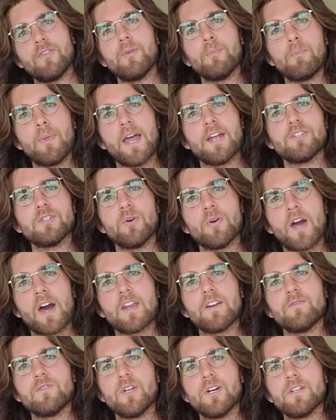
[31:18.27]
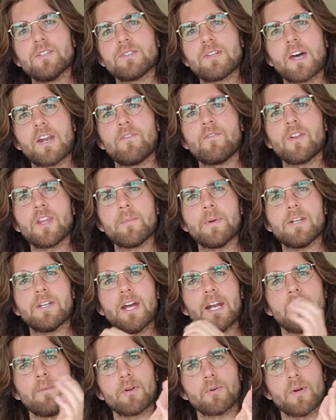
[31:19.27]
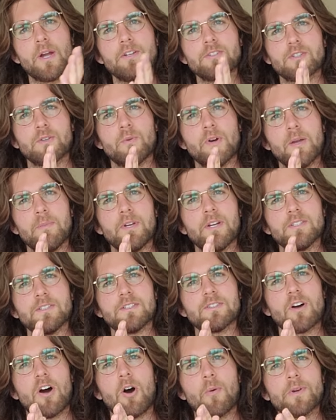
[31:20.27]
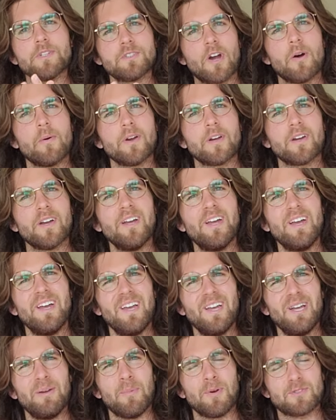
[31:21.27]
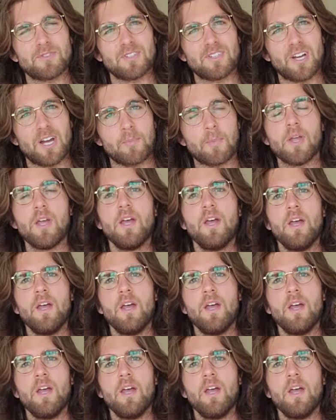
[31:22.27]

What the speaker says: banjo kind of does kind of limit dynamic range in a way because it's always going most of the time.